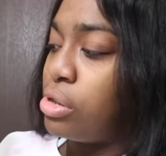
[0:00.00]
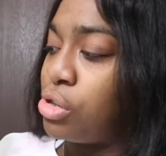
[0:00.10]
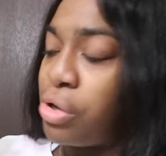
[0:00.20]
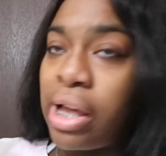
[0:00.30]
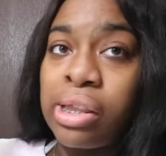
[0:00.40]

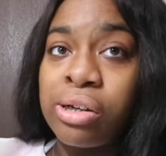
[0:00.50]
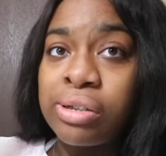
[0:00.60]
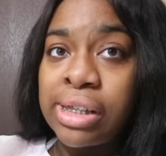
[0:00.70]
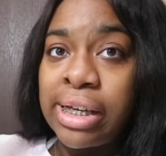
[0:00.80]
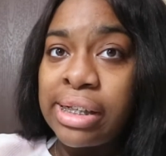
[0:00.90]
So you got
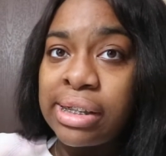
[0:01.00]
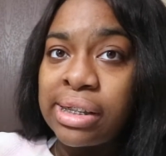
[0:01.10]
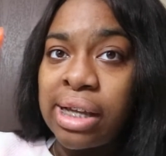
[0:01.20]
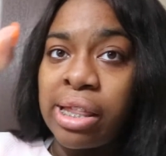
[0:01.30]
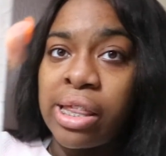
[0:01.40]
little
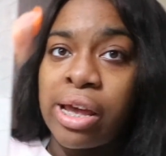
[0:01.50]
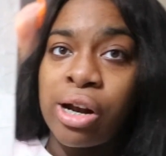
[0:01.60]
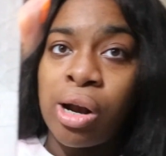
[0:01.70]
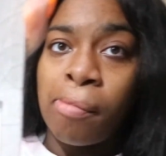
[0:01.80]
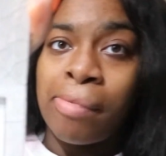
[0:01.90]
tins and
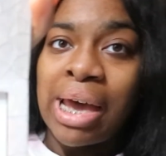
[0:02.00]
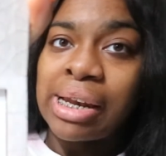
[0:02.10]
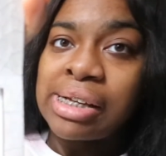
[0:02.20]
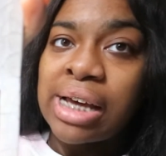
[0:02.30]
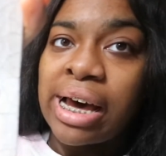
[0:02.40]
they're
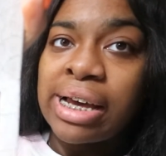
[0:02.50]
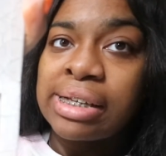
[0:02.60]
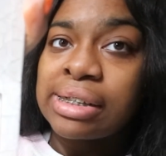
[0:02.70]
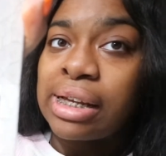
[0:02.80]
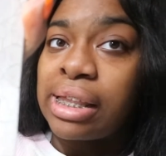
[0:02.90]

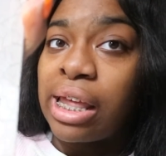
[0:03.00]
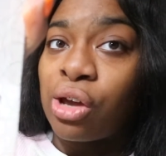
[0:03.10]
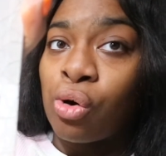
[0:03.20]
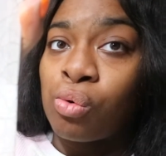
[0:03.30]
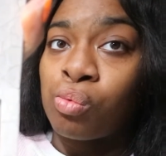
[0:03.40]
magnetized and they
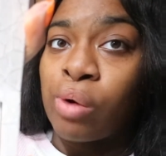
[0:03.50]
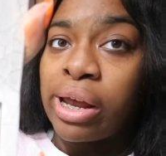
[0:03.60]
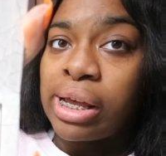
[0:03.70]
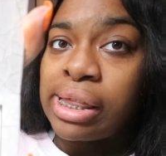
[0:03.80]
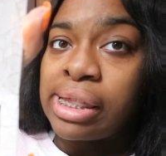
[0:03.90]
go
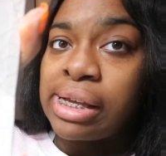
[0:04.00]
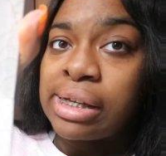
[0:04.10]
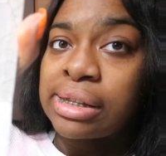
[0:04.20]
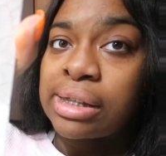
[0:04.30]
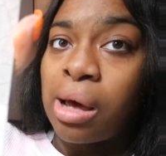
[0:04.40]
right in
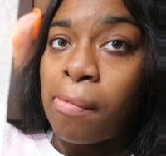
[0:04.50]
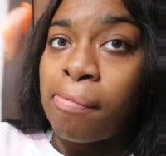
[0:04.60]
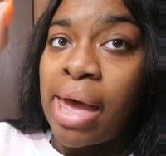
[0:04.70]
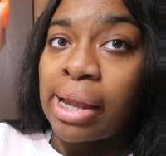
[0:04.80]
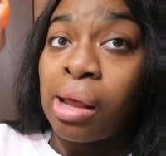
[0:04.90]
these
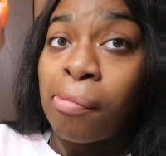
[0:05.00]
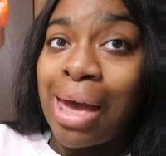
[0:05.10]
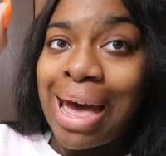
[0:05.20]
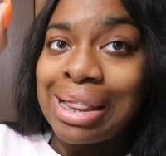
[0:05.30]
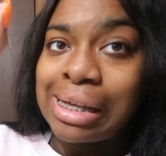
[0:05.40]
magnet
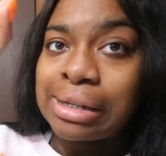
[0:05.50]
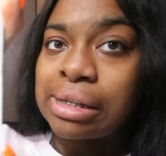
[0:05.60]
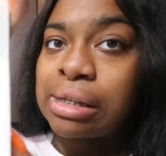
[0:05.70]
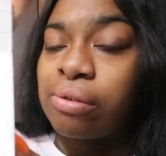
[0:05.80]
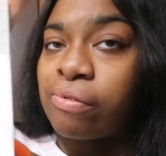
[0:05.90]

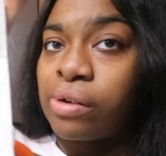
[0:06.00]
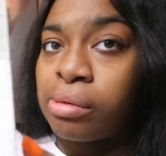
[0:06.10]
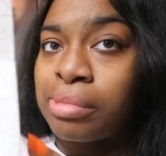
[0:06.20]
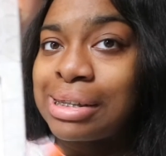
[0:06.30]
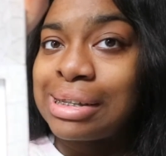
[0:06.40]
palettes
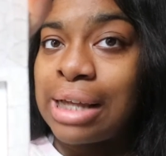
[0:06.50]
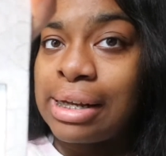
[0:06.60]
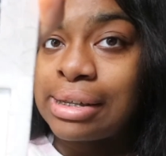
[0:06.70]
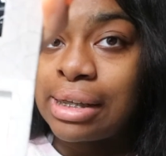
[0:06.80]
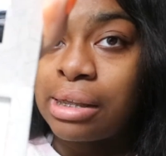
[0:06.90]
from
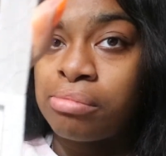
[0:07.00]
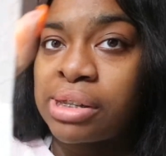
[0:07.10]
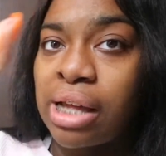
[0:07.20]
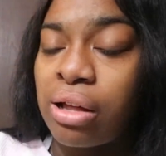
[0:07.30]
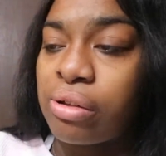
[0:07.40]
Seint
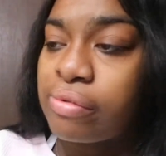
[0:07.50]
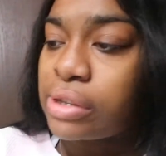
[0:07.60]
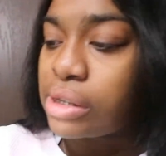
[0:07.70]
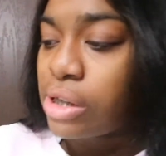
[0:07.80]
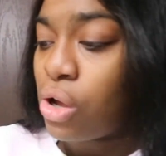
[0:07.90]

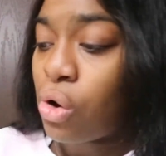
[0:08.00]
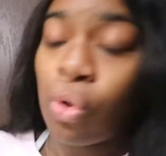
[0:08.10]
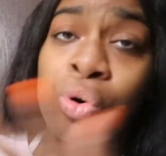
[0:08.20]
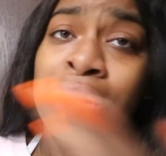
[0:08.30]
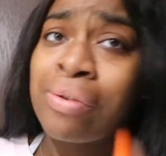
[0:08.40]
themselves.
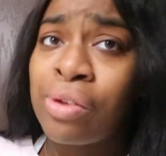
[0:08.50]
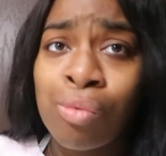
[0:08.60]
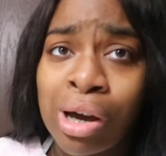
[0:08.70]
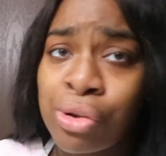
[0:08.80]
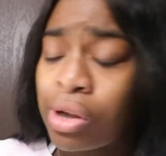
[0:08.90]
Or if you
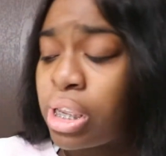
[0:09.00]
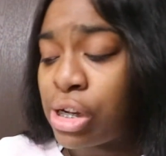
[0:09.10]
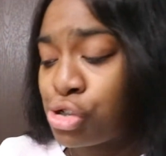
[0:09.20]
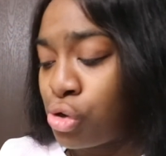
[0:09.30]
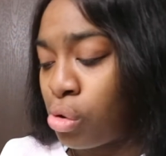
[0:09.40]
want, you can
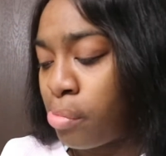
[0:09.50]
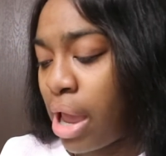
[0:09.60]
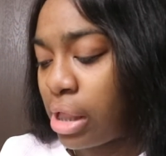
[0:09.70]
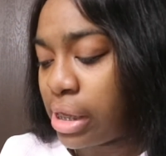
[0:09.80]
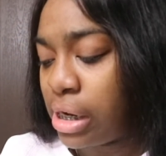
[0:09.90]
get your own
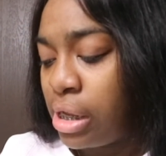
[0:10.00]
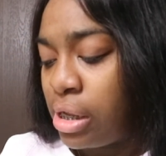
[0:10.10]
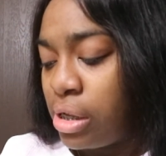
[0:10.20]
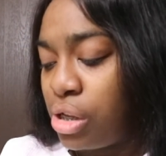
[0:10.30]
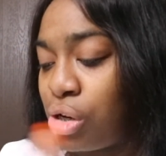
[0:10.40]
palette.
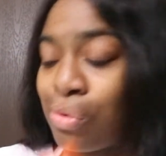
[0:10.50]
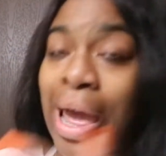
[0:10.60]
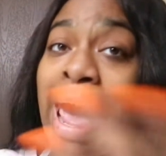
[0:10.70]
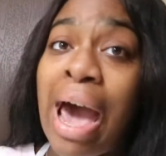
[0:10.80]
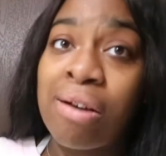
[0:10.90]
You don't
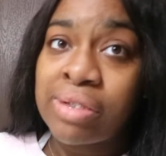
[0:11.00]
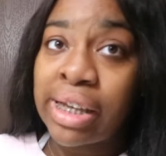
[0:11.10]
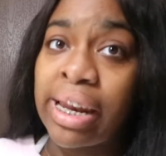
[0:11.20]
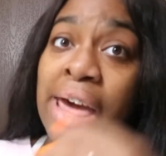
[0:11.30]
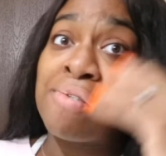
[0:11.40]
have to
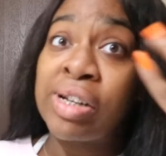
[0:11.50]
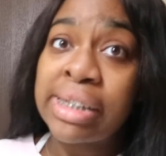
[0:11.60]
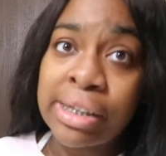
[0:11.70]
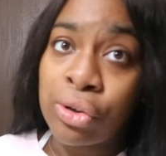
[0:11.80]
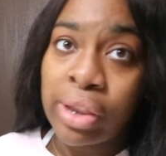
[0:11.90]
get every
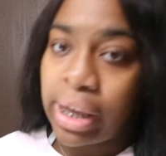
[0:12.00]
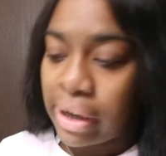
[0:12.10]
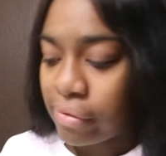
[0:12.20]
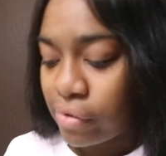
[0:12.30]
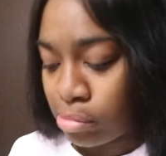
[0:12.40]
single
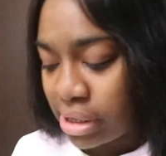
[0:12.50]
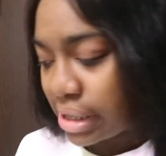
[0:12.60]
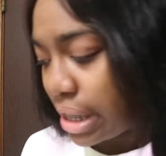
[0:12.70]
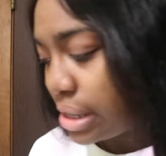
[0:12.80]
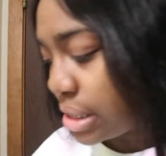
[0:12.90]
thing from
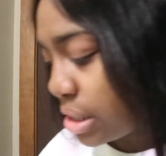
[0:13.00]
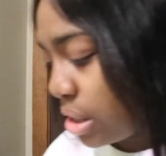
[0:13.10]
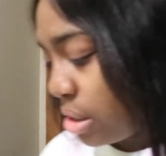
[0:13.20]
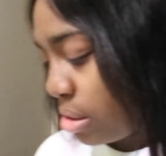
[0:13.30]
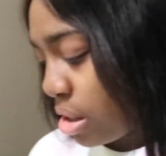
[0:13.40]
Seint.
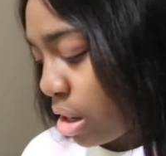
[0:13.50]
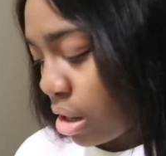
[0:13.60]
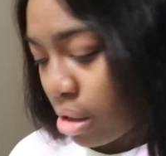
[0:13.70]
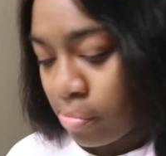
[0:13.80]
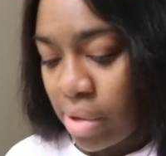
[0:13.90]

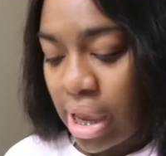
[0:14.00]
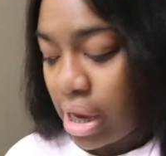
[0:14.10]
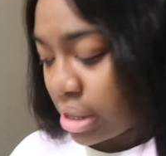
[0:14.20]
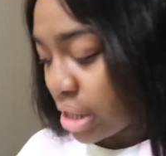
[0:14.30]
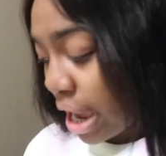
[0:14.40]

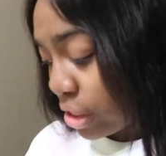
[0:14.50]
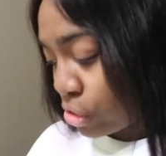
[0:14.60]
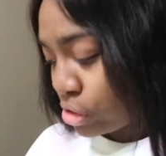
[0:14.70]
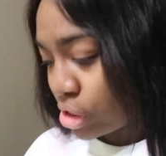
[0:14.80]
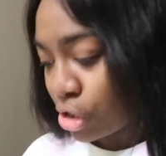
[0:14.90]
And I
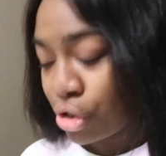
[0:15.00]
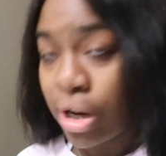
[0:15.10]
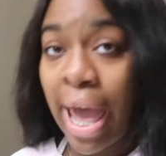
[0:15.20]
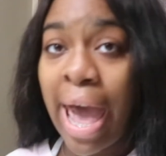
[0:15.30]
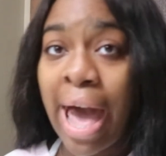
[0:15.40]
learned a
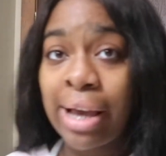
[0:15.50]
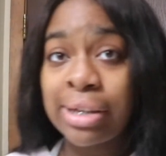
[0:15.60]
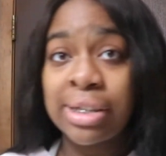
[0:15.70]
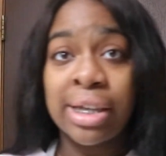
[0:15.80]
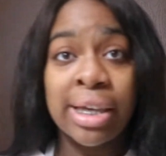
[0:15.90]
good
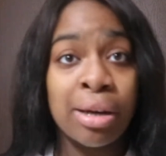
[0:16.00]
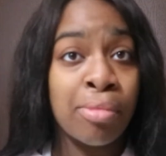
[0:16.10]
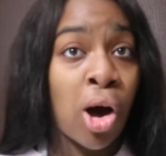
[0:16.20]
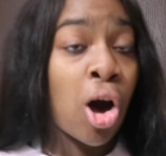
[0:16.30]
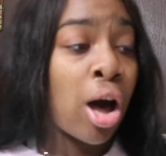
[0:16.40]
hack to get
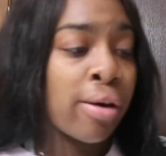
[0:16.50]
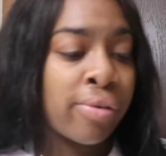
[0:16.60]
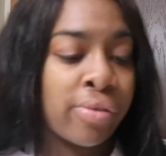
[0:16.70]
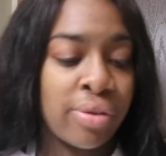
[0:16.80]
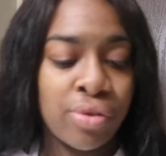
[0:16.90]
them
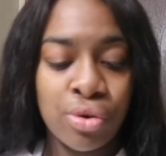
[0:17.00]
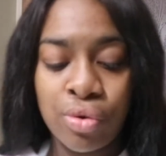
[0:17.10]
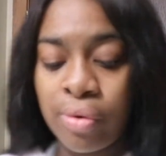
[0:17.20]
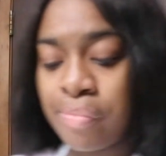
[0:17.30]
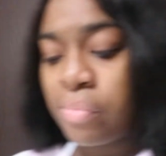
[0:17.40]
off if
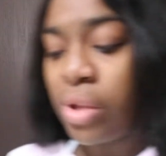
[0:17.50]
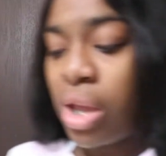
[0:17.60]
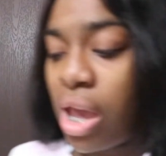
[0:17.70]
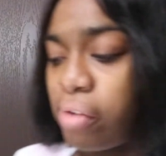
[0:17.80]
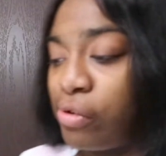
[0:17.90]
you
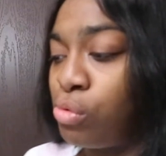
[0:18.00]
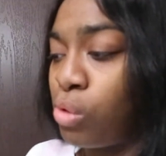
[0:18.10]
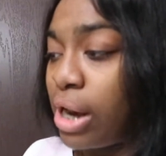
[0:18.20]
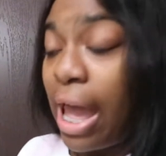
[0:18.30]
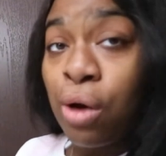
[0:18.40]
ever
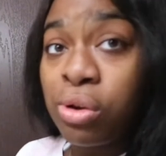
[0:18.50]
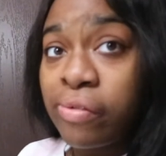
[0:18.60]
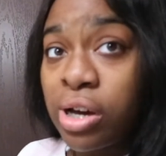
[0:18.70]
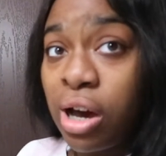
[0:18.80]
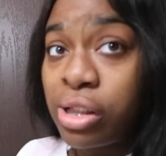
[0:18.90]
run out of
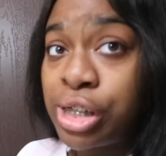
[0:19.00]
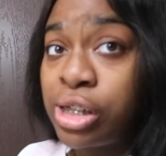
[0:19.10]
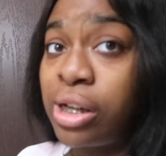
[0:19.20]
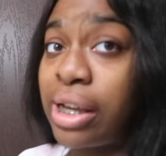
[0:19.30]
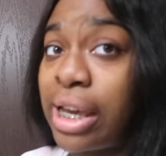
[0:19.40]
a
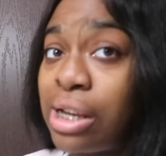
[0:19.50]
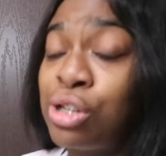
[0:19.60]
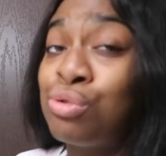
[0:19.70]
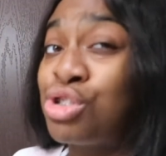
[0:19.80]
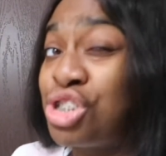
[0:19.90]
color.
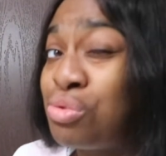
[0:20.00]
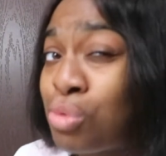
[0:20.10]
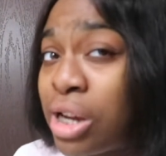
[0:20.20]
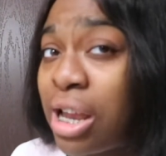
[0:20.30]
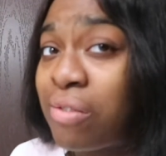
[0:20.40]
Again, you shouldn't
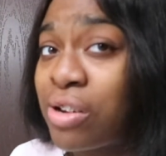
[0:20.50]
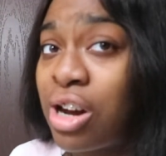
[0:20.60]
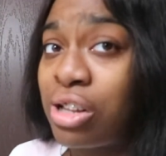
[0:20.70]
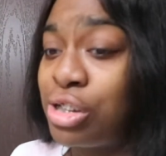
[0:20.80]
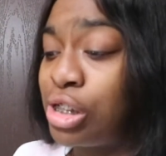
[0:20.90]
run out of a
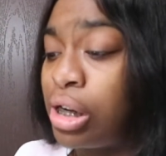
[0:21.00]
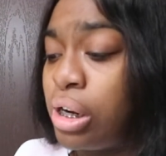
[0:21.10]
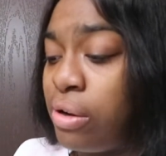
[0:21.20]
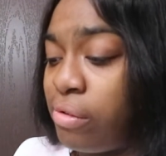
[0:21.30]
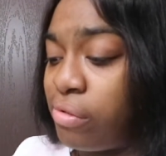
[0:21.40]
color
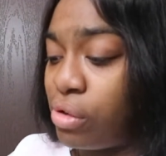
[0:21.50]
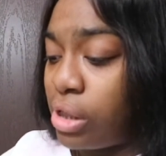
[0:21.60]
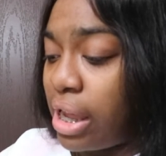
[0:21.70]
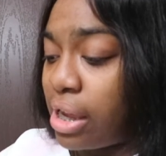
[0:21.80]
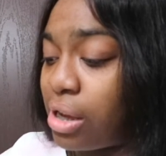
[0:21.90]
for
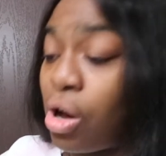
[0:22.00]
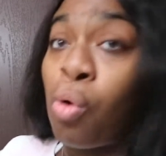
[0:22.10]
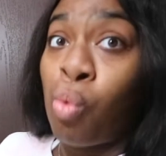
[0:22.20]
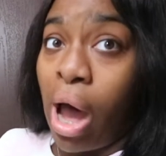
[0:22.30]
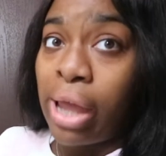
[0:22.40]
like
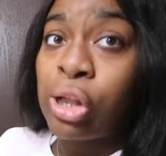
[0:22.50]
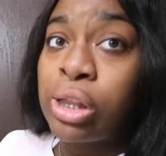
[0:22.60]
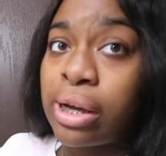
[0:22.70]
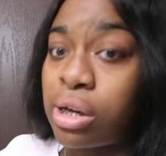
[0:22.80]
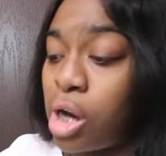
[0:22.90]
a while,
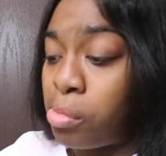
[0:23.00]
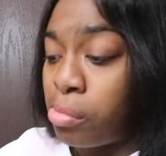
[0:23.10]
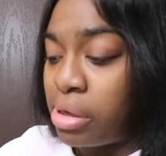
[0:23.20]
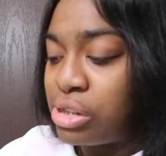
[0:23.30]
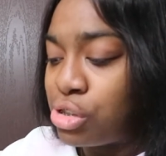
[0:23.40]
like a couple
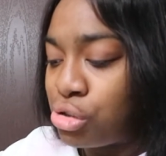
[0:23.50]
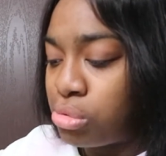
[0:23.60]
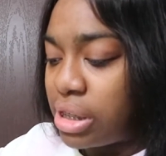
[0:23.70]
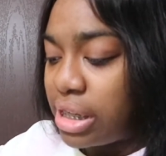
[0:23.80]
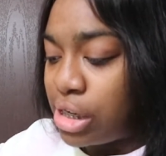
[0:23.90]
months
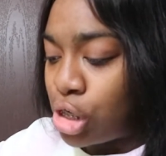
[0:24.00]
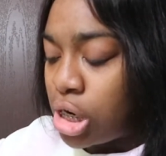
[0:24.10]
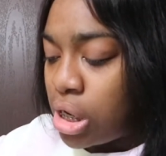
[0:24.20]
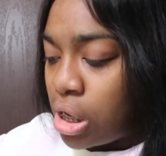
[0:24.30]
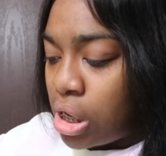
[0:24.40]
to a year.